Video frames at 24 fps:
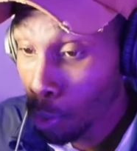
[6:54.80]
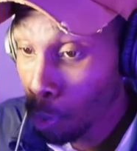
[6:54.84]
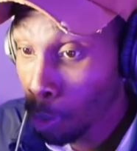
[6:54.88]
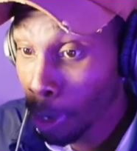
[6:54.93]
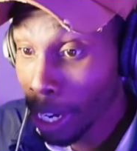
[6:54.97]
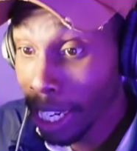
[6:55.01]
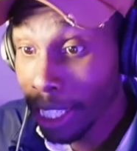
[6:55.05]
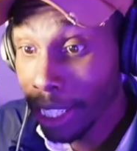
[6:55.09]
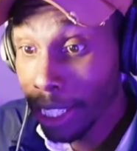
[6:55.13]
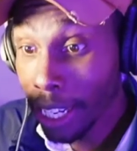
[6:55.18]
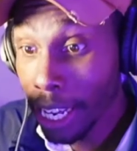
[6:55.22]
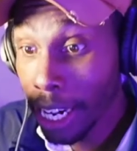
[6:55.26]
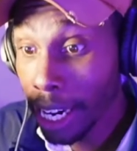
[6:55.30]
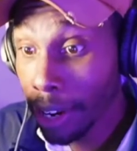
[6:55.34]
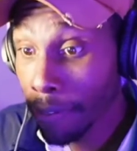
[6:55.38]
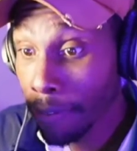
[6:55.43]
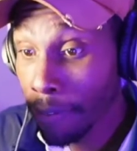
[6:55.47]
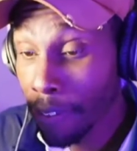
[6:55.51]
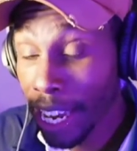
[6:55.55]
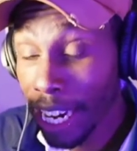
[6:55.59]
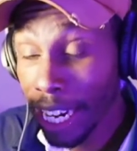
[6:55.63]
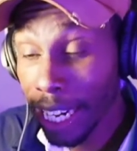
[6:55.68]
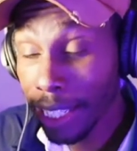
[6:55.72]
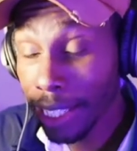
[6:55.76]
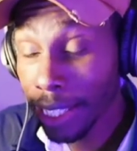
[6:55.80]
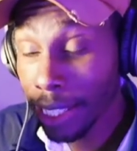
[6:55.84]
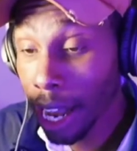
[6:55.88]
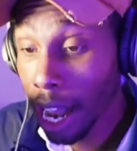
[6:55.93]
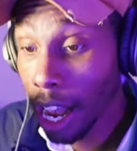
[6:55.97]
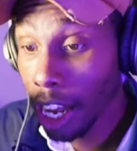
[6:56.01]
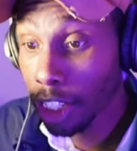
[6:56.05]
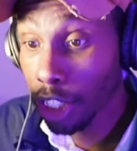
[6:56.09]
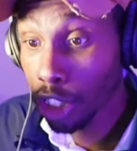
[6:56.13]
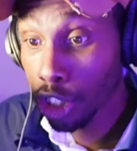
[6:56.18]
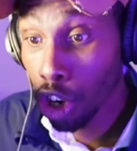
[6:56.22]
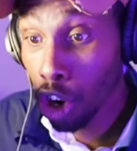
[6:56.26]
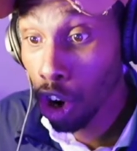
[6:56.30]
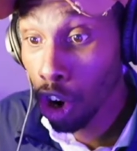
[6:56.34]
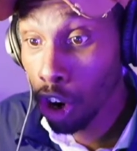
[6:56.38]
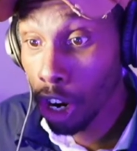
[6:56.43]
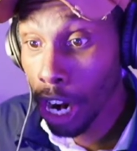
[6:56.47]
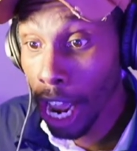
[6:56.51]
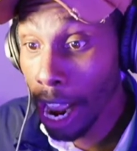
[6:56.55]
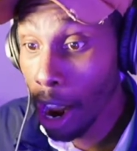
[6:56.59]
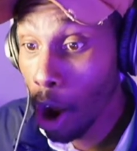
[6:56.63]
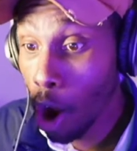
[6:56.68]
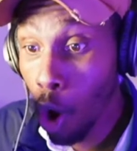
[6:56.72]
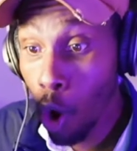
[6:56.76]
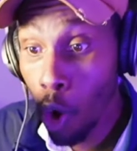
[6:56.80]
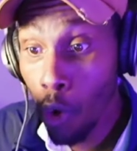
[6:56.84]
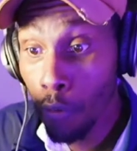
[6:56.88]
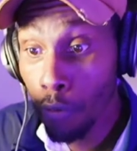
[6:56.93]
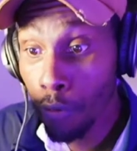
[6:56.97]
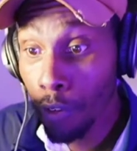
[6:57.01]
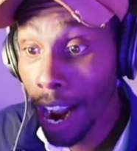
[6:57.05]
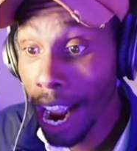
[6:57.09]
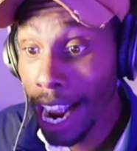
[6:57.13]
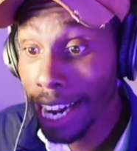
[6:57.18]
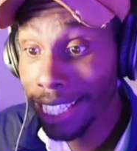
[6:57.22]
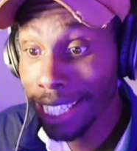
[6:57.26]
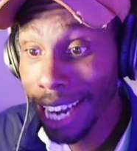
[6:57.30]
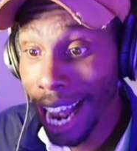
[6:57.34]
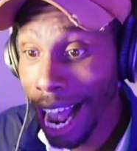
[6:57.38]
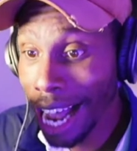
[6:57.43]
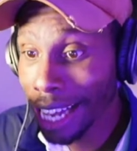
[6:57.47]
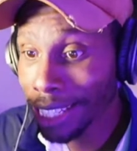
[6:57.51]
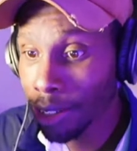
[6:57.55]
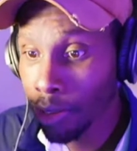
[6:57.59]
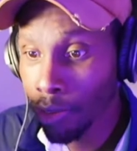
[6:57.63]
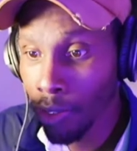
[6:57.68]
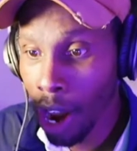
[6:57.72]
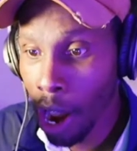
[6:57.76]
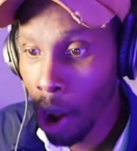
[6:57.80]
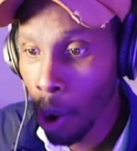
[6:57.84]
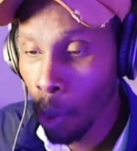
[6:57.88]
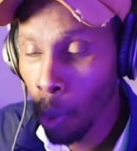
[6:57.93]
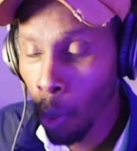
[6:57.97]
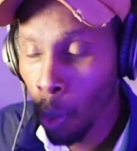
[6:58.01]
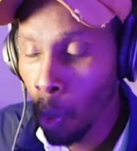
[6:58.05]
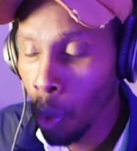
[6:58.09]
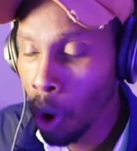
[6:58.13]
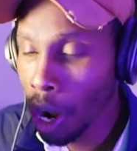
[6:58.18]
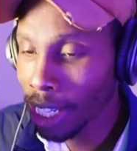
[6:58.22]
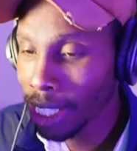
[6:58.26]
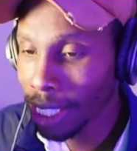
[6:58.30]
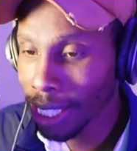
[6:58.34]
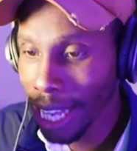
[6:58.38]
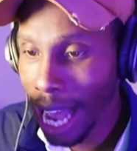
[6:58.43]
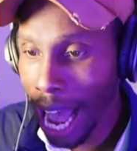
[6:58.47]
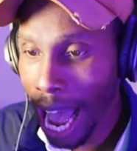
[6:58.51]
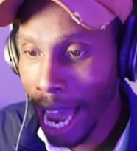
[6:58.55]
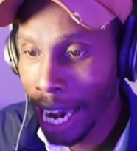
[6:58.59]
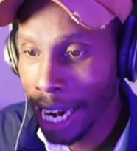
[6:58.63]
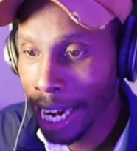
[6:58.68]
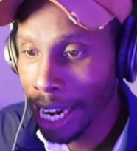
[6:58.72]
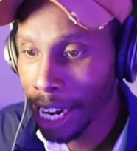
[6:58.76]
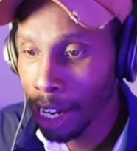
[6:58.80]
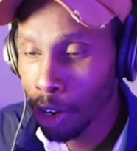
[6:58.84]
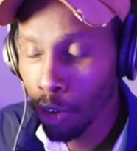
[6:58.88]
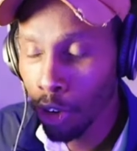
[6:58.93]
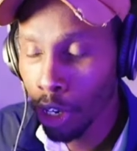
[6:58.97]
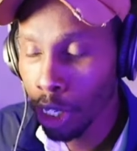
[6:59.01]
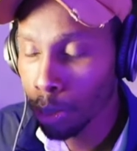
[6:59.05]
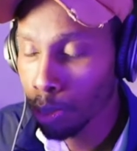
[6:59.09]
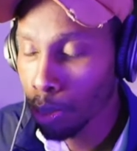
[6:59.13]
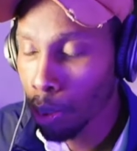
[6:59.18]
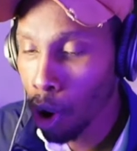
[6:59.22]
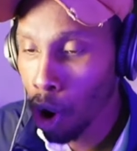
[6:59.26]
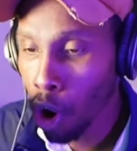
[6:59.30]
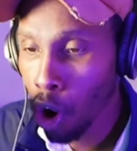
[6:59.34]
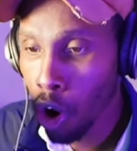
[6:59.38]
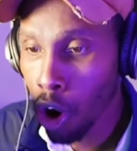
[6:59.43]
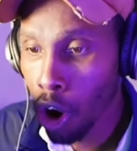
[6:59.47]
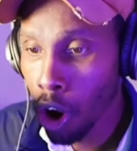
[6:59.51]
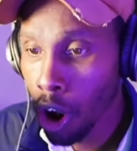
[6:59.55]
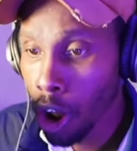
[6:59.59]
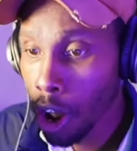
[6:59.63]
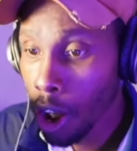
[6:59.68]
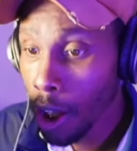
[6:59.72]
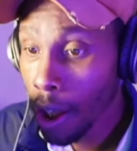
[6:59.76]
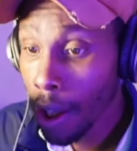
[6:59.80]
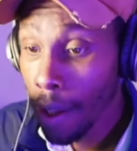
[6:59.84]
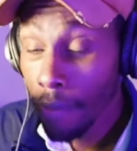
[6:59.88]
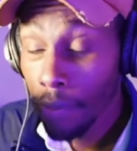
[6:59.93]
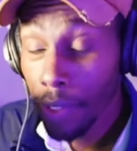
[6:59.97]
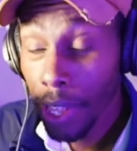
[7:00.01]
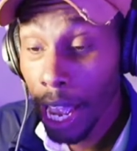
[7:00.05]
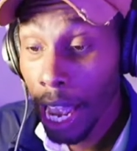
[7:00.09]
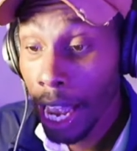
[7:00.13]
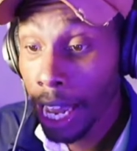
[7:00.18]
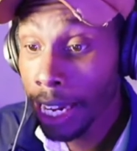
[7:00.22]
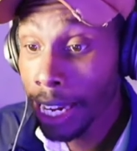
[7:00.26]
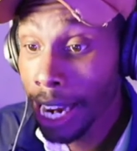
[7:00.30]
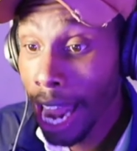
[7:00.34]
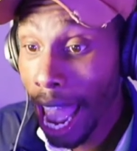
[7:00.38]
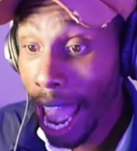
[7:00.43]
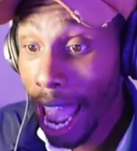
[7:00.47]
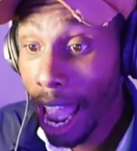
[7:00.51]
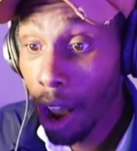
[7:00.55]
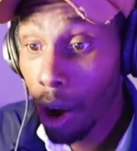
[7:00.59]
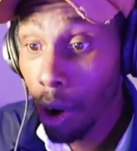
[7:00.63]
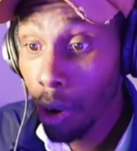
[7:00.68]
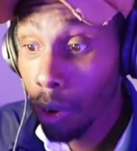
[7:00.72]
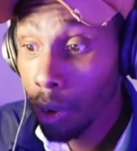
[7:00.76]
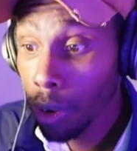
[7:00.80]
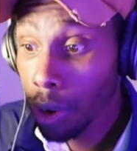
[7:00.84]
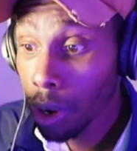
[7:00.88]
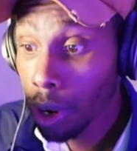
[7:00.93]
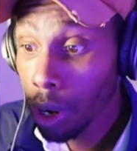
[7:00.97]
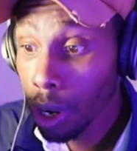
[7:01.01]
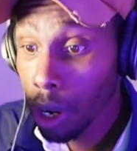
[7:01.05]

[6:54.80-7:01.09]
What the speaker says: We see the Phoenix Suns turn their whole franchise around with one signing in Chris Paul, and now,